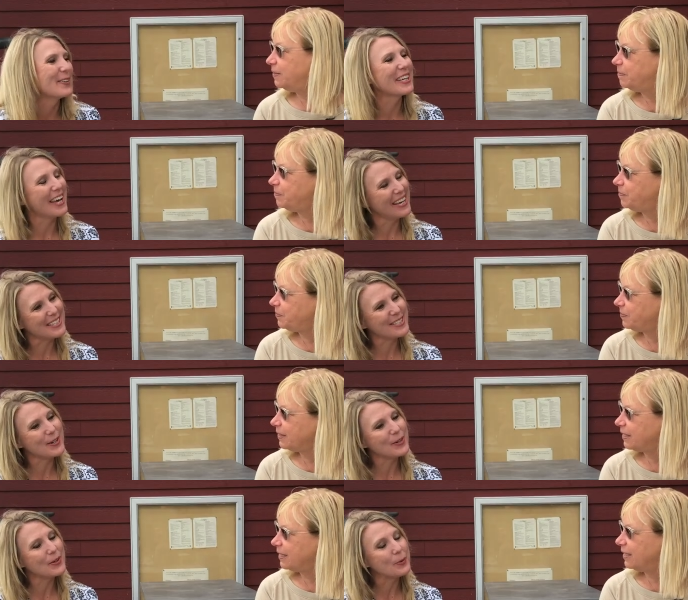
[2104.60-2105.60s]
Speaker 1: Okay,
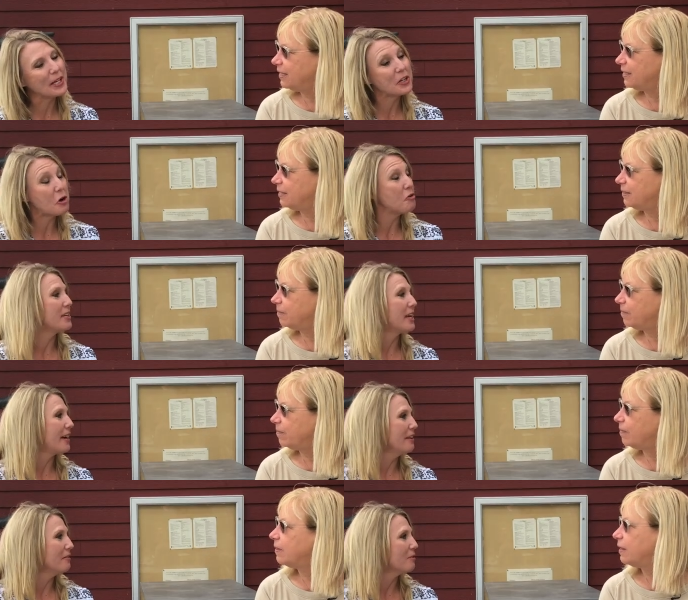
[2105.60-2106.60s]
so when COVID
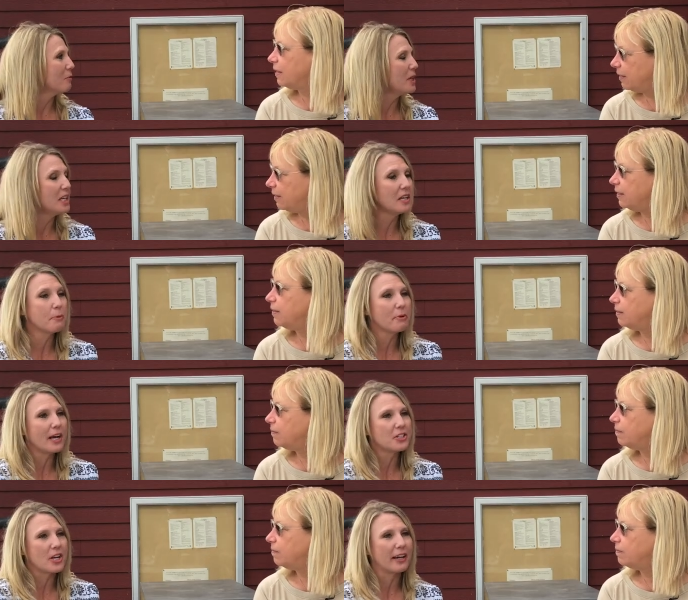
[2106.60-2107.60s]
hit, we needed a
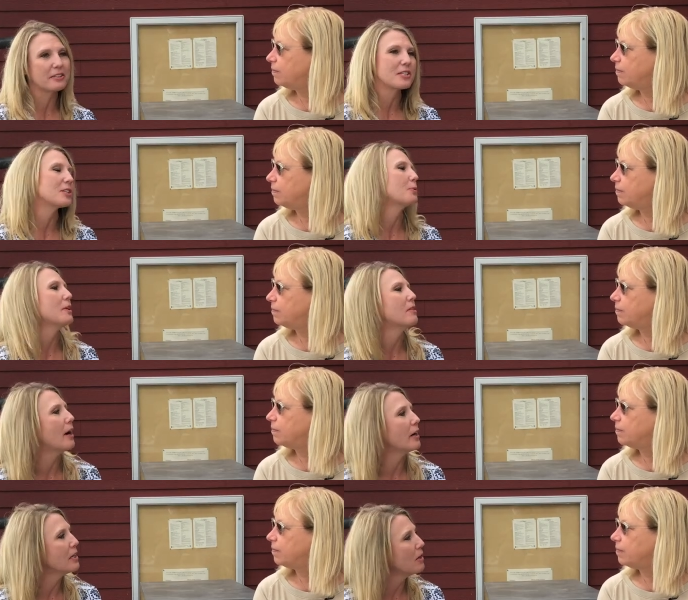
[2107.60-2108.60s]
project. So we
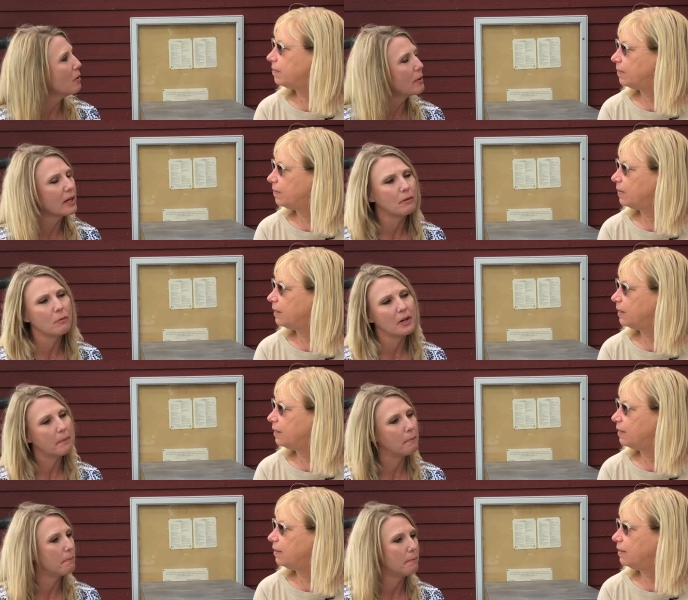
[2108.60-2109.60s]
thought, you know, what what
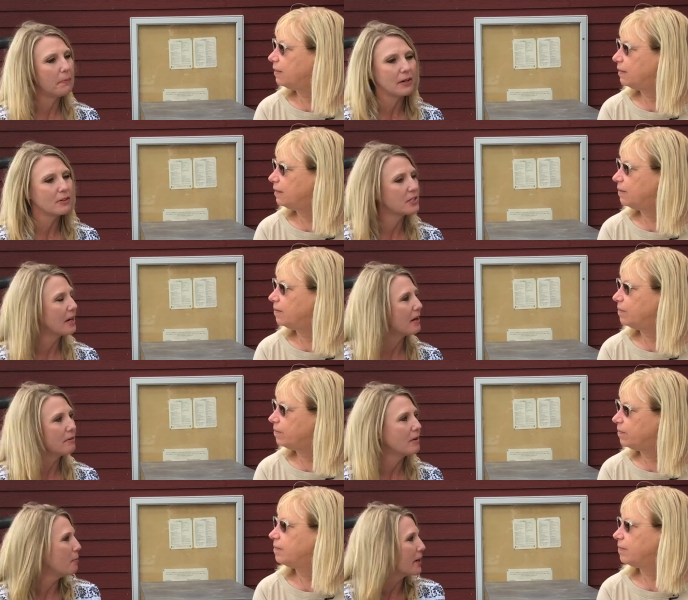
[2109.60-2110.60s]
a better time,
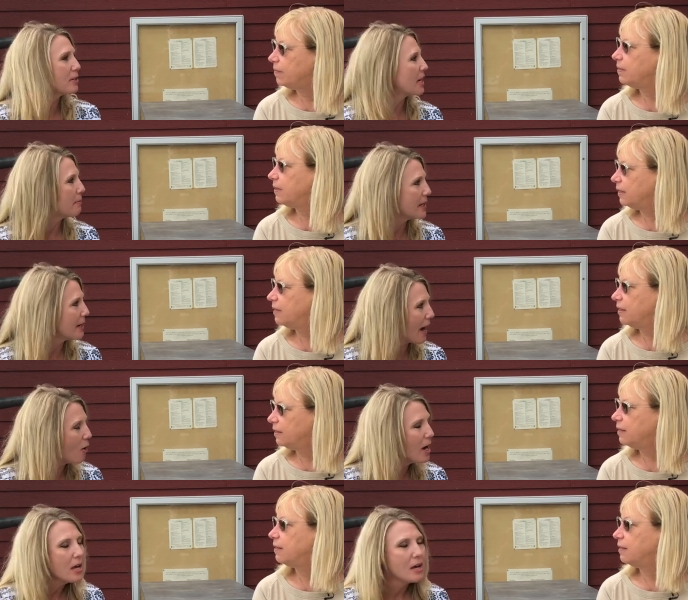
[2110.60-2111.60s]
no better time than
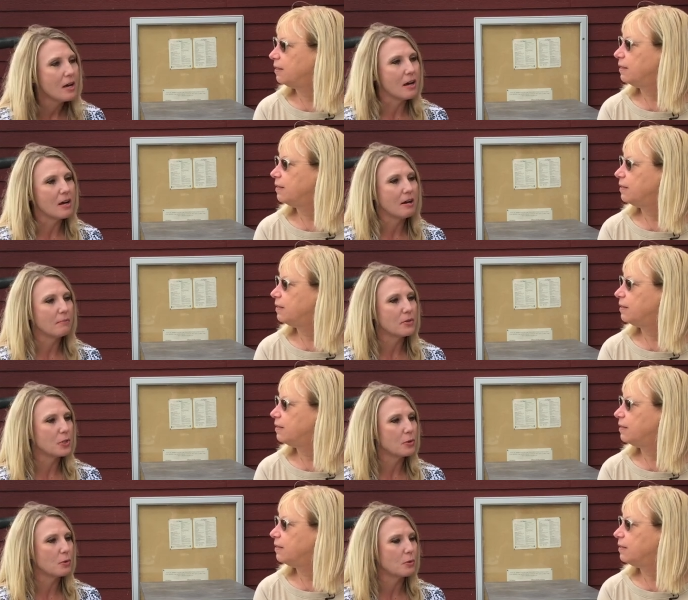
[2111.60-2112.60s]
now um,
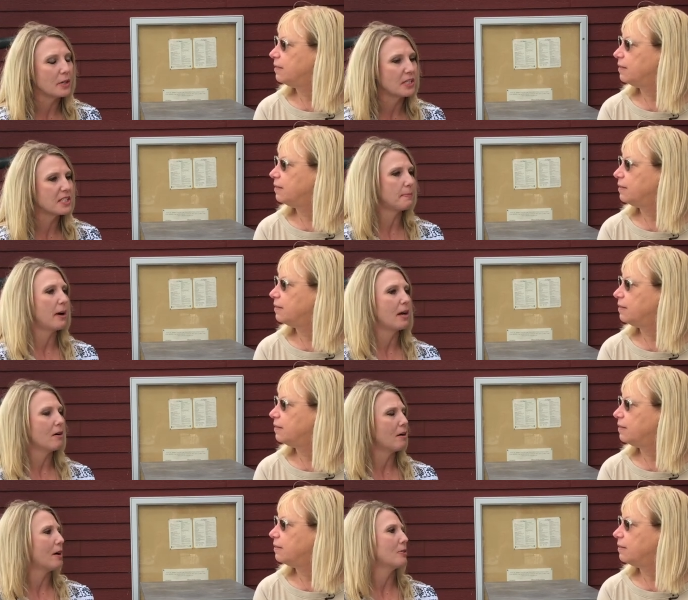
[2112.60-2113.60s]
to inspire
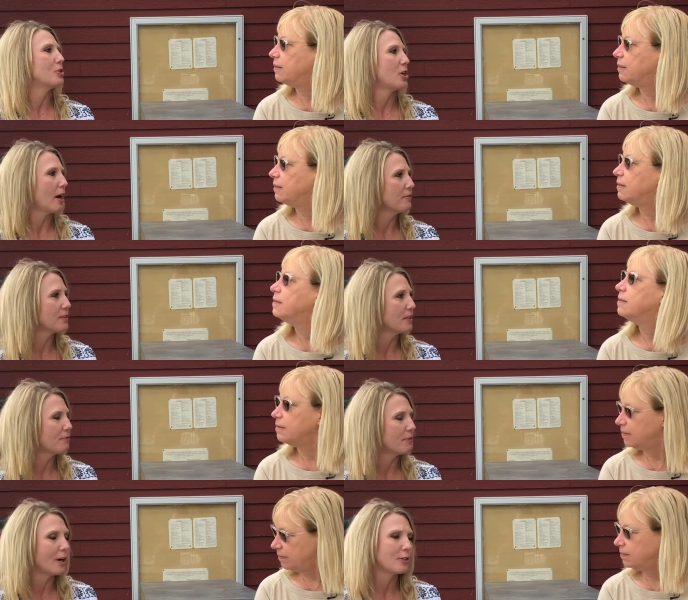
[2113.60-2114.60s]
our chefs and
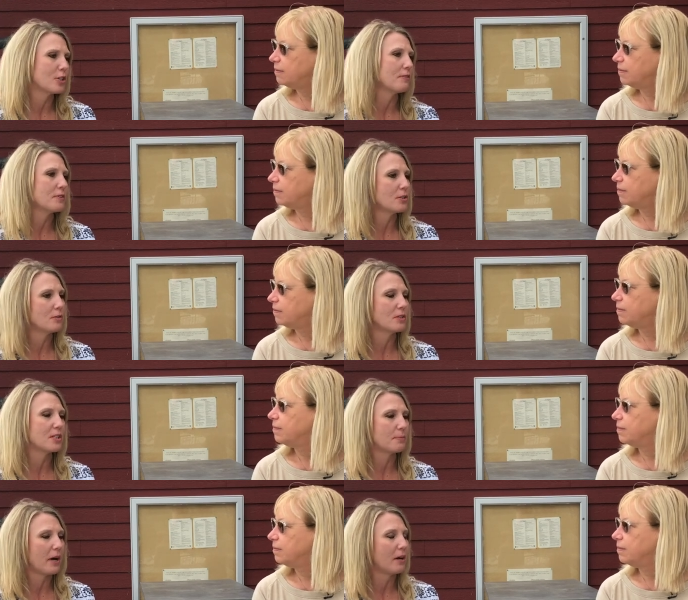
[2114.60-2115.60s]
for our chefs to
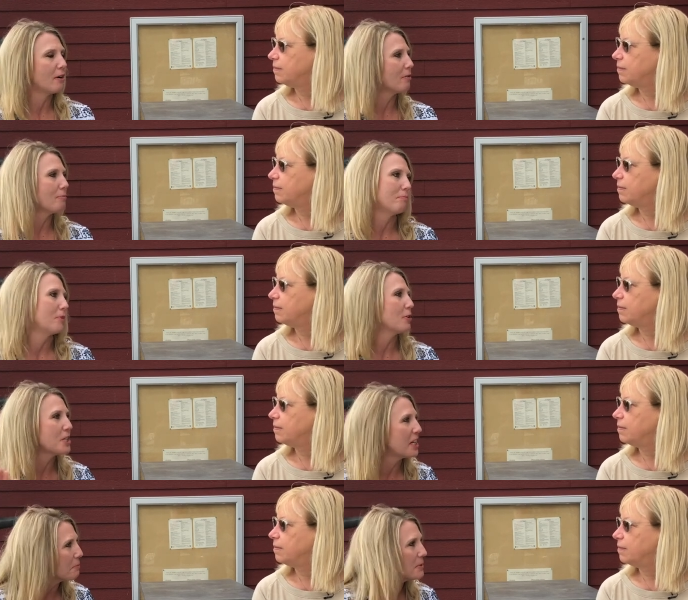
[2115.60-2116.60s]
inspire their
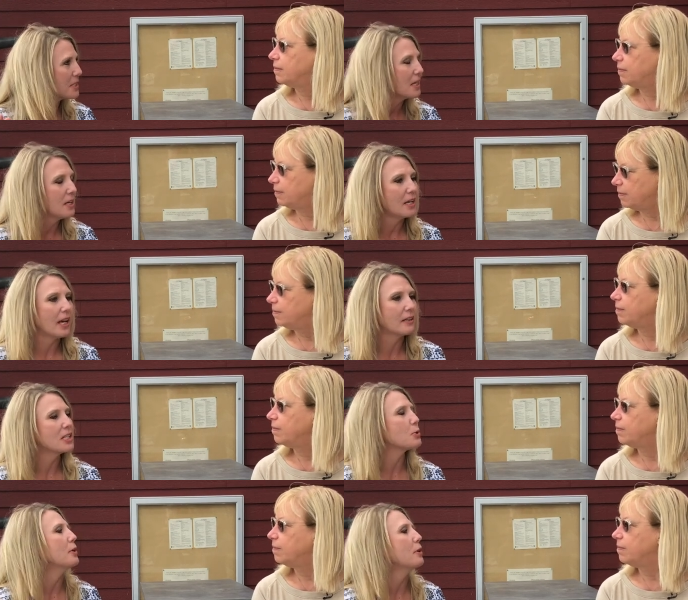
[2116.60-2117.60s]
teams. And
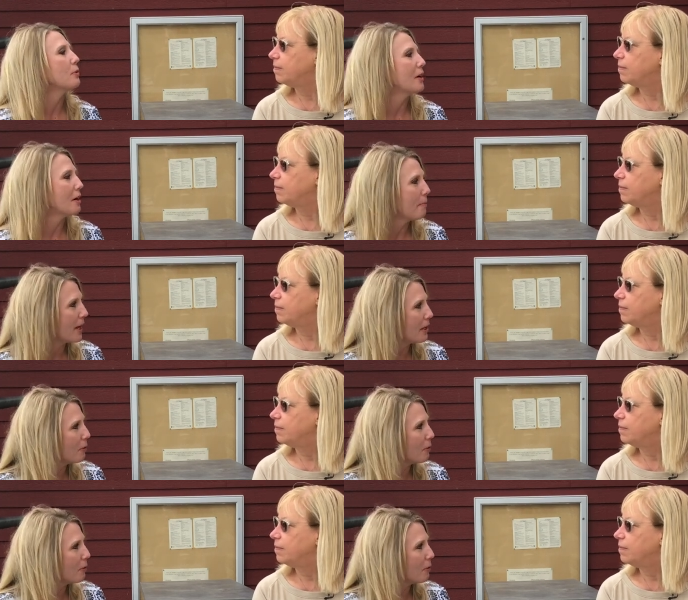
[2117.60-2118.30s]
let's recreate our menu.